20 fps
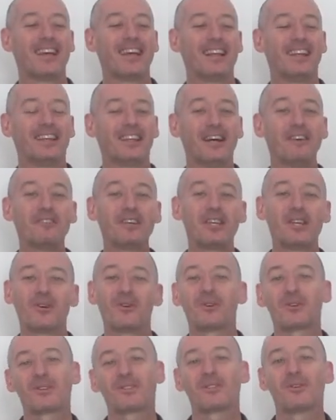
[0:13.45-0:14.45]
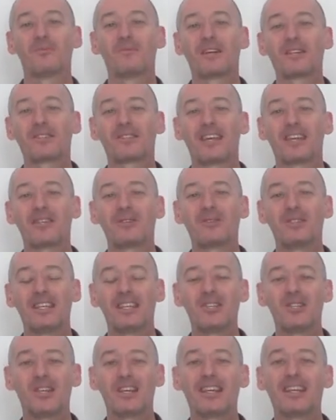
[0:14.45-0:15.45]
loving yoga so much that you
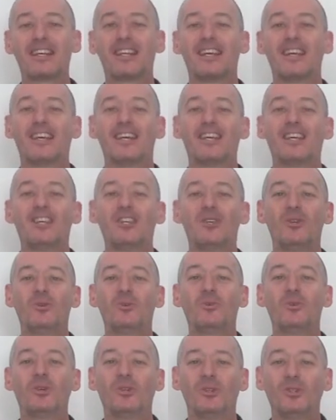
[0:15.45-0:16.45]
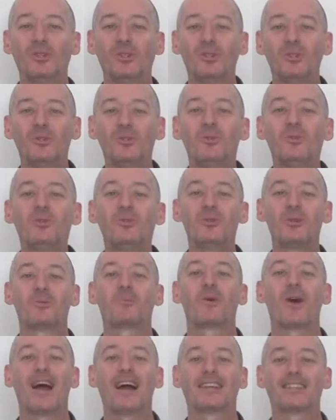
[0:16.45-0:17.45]
teach it, you lose your
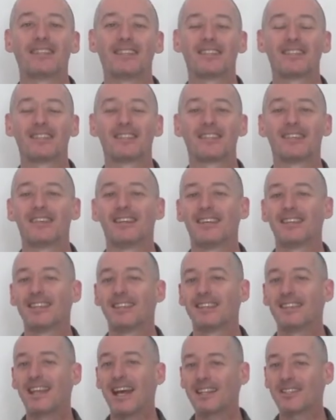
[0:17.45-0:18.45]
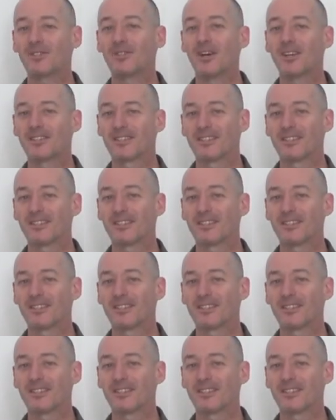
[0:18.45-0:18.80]
practice. That's not